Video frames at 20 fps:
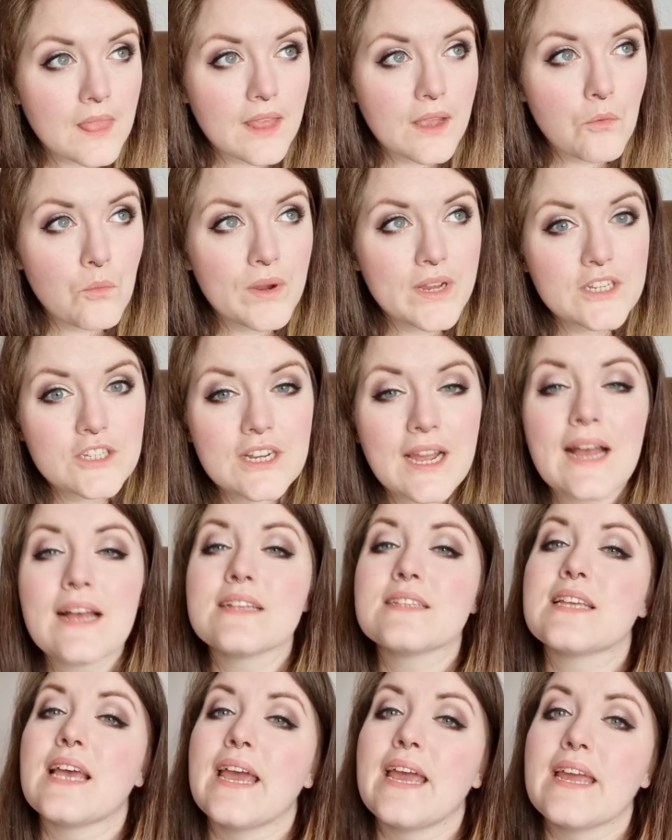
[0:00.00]
which
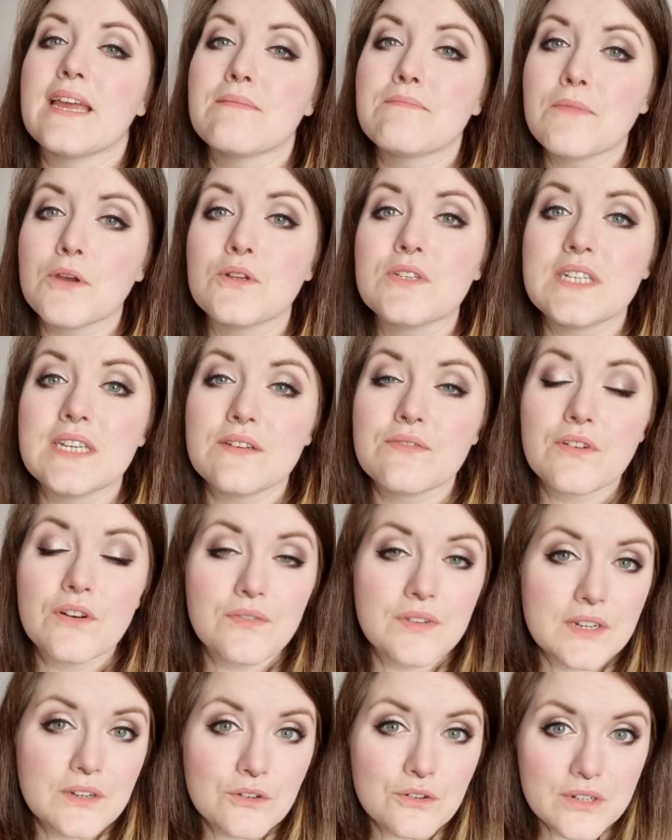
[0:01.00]
has a motif of
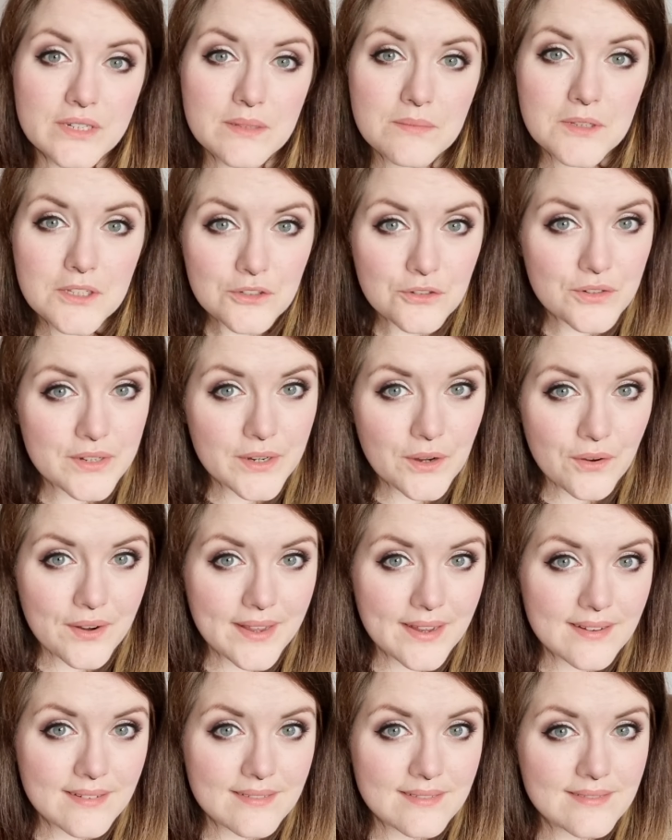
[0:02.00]
a little Christmas tree on
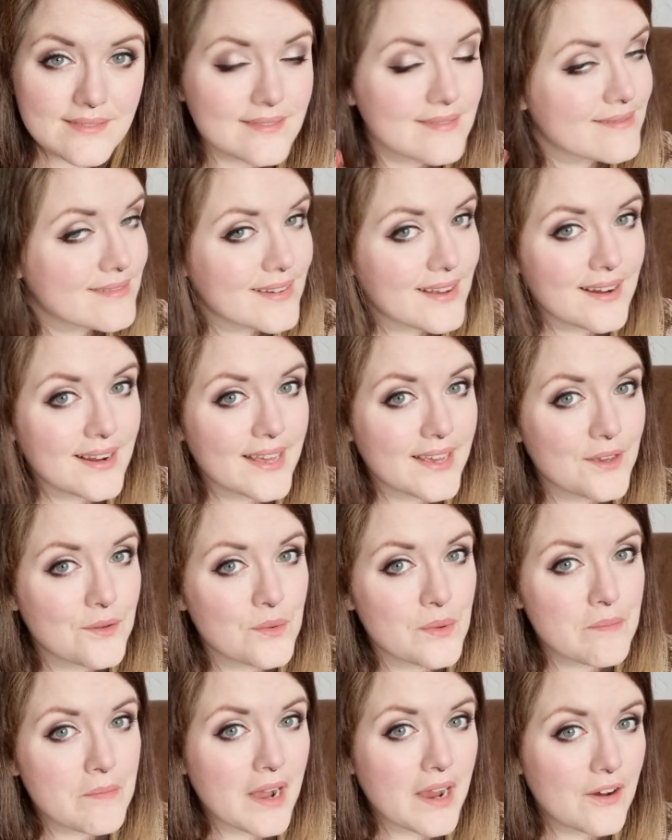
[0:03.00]
it. I'll let you
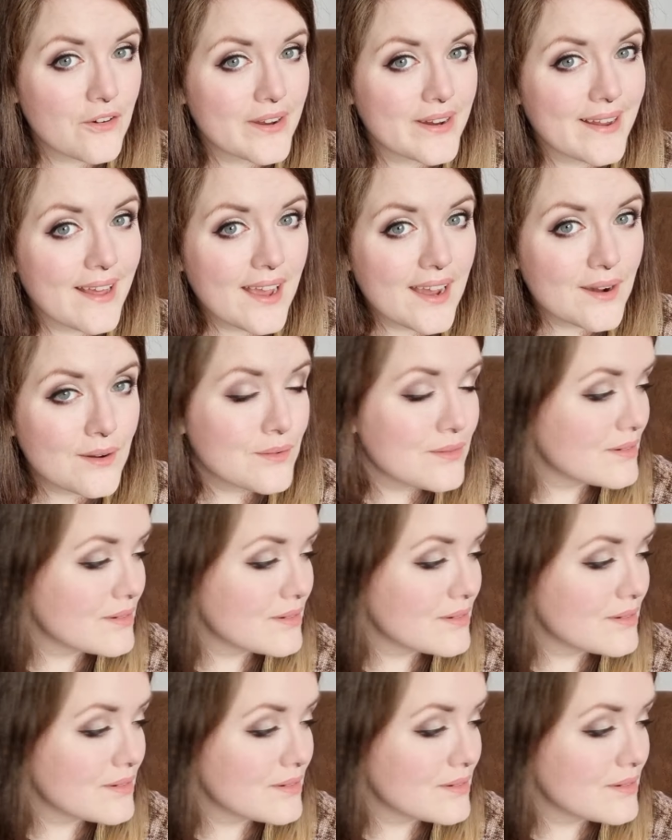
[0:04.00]
admire it now.